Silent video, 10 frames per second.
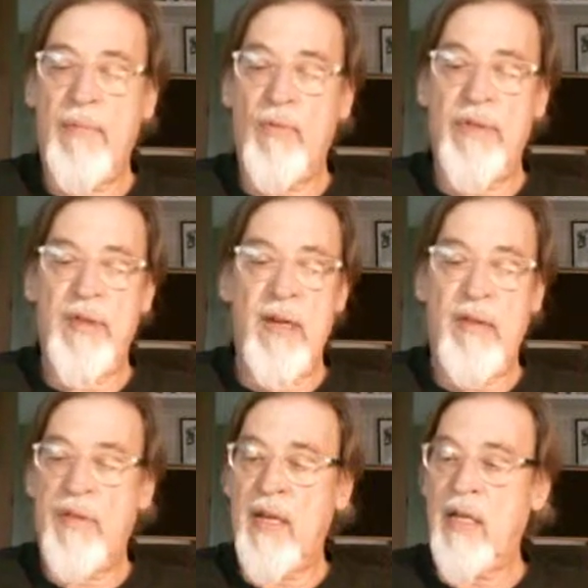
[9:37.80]

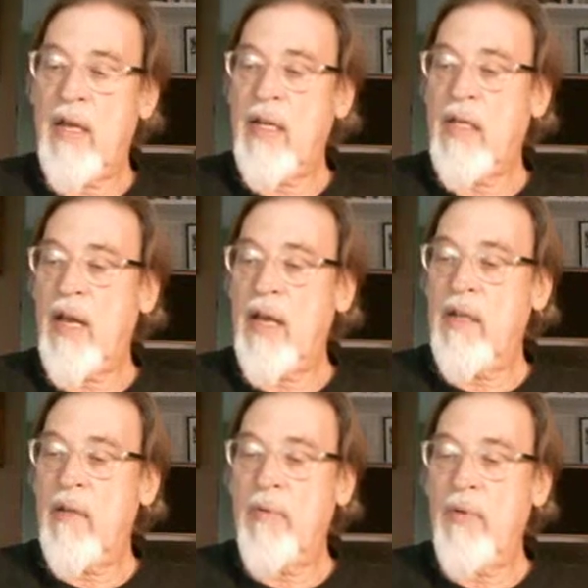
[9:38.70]
effectively work to
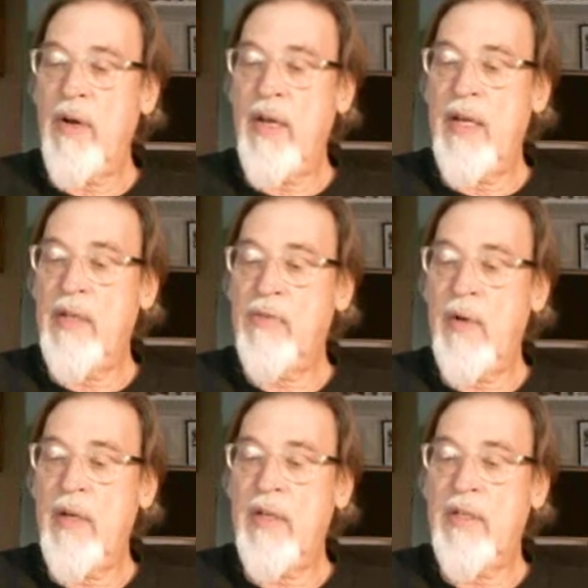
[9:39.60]
change the world,
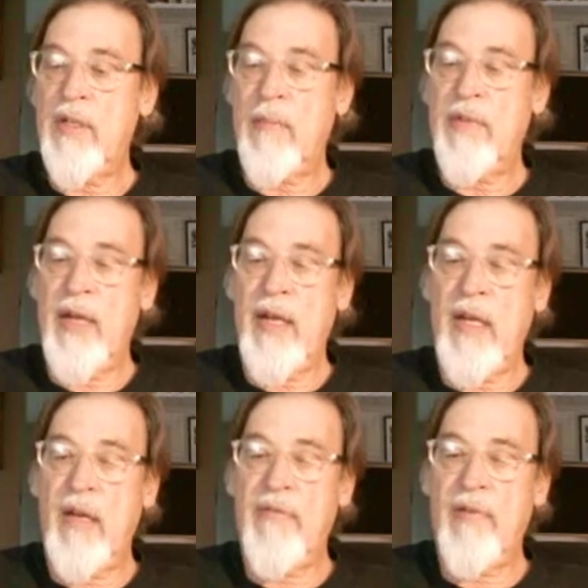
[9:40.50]
to make the world
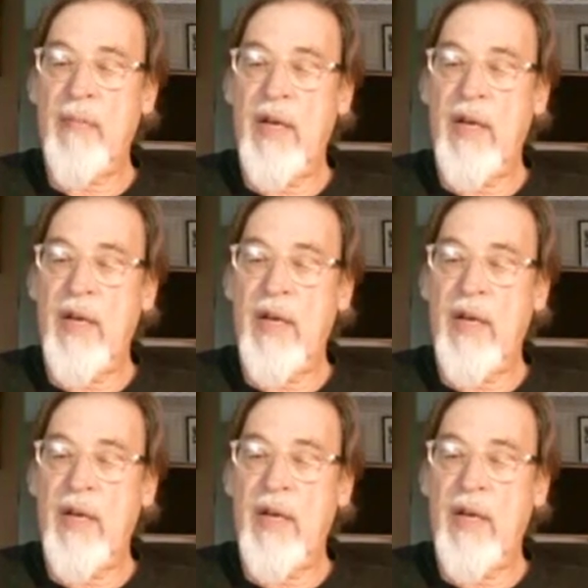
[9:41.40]
better.